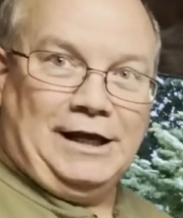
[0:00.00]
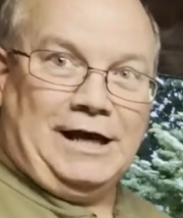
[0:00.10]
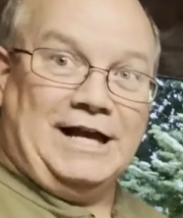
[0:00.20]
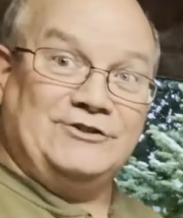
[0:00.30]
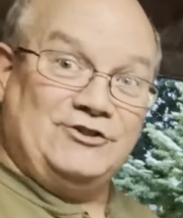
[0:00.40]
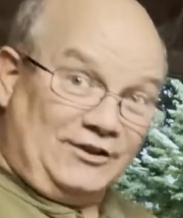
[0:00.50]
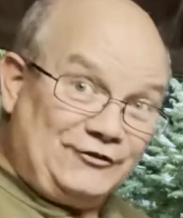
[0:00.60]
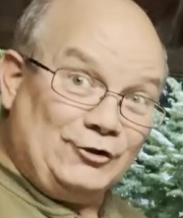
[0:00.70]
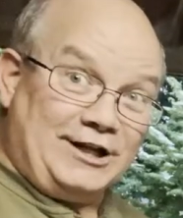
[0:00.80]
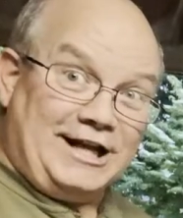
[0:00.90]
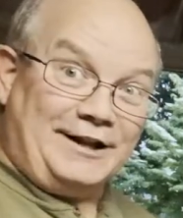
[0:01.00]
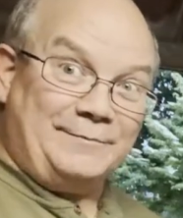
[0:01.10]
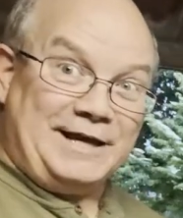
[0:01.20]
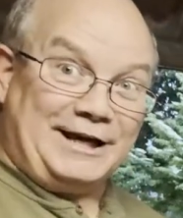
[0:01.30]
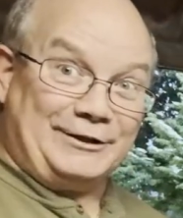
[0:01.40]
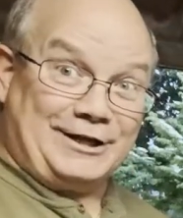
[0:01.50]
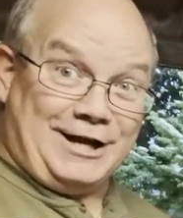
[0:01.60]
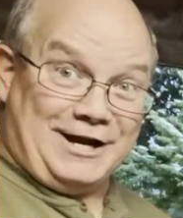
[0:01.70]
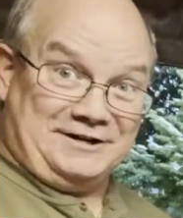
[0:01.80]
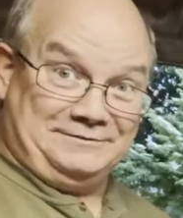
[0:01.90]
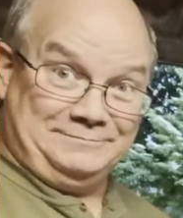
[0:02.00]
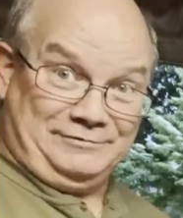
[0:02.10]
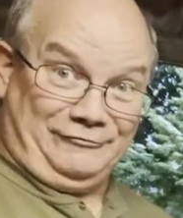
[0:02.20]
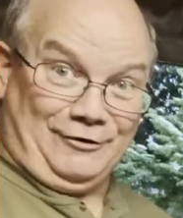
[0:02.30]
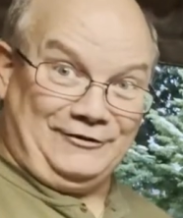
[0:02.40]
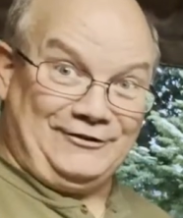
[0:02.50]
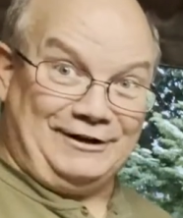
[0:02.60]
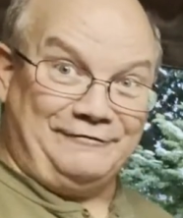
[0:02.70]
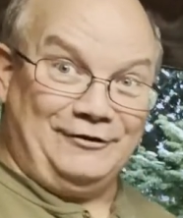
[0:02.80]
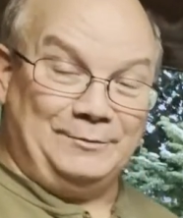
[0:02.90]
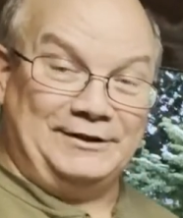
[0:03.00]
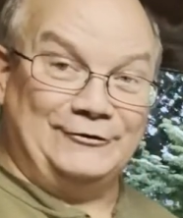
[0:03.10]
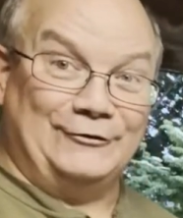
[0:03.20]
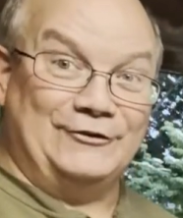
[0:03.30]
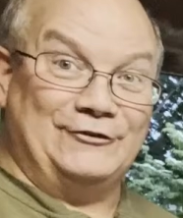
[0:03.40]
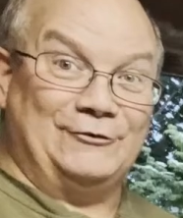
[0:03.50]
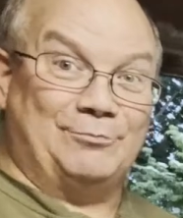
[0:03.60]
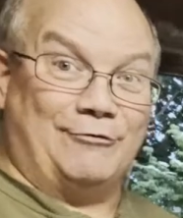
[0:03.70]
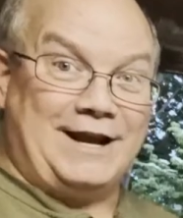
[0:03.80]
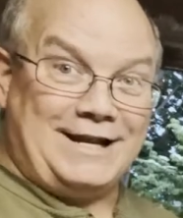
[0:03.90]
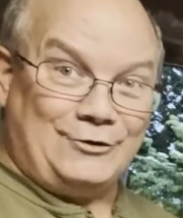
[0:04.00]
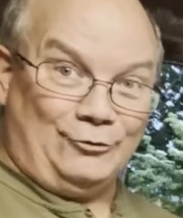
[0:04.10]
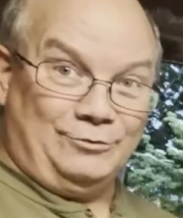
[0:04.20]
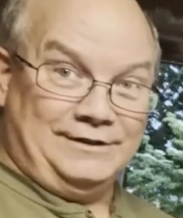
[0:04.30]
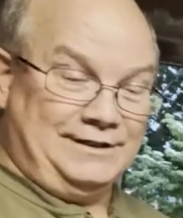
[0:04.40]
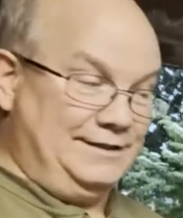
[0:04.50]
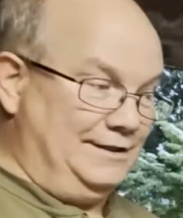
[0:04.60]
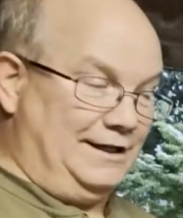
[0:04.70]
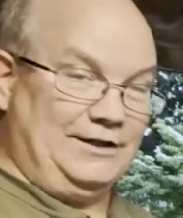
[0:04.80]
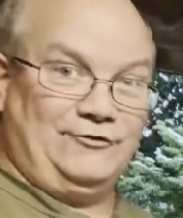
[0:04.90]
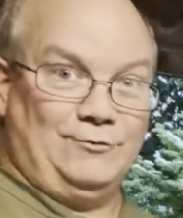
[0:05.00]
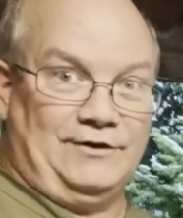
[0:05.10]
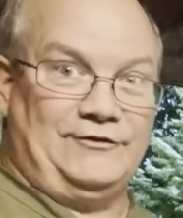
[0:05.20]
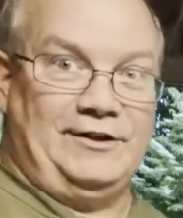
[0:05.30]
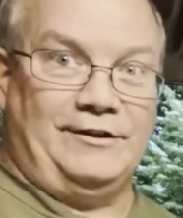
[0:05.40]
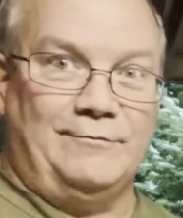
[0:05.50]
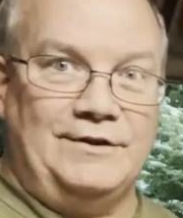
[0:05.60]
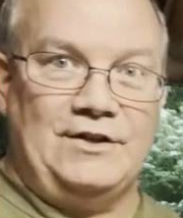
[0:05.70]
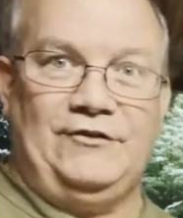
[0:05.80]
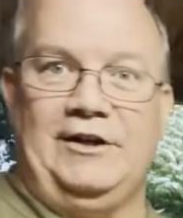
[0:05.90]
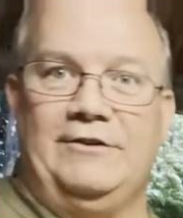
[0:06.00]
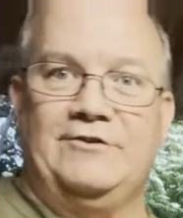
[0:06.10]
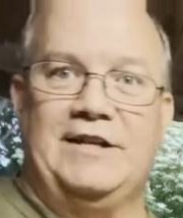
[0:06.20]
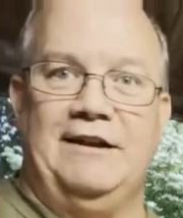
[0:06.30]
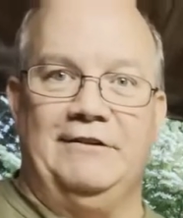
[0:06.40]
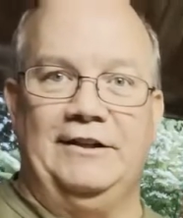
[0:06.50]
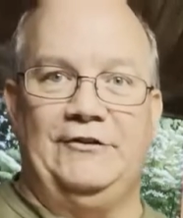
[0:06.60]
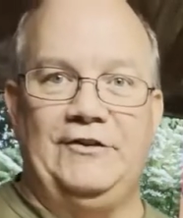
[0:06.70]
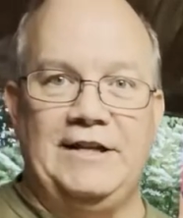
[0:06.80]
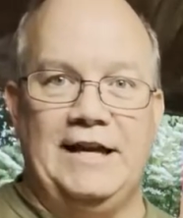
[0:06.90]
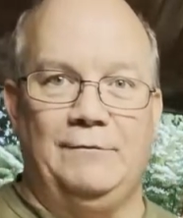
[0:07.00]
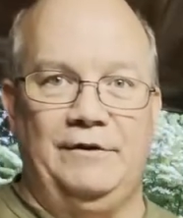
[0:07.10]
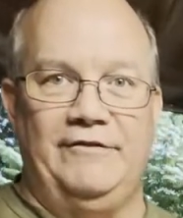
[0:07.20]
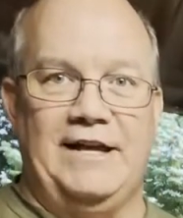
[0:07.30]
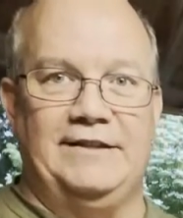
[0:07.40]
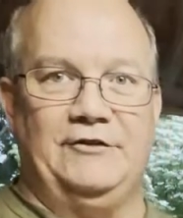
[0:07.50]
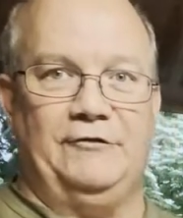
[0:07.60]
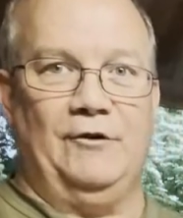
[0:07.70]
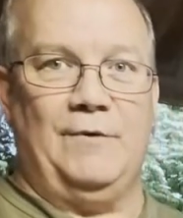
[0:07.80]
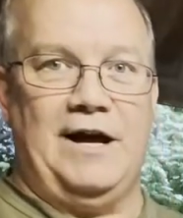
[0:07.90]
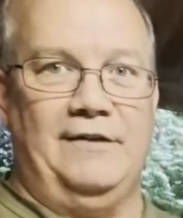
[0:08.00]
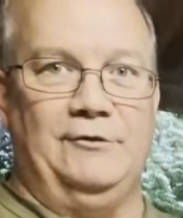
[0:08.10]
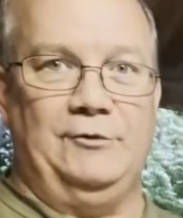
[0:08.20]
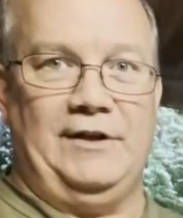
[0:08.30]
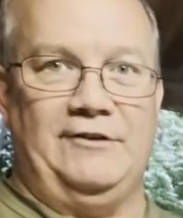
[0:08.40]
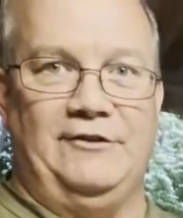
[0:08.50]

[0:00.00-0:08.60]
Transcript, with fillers: I just took it out of the back of the car before I started filming. So this is brand new uh, to us. The other one that's here that you can't really see yet, we've had this for a while. This was actually the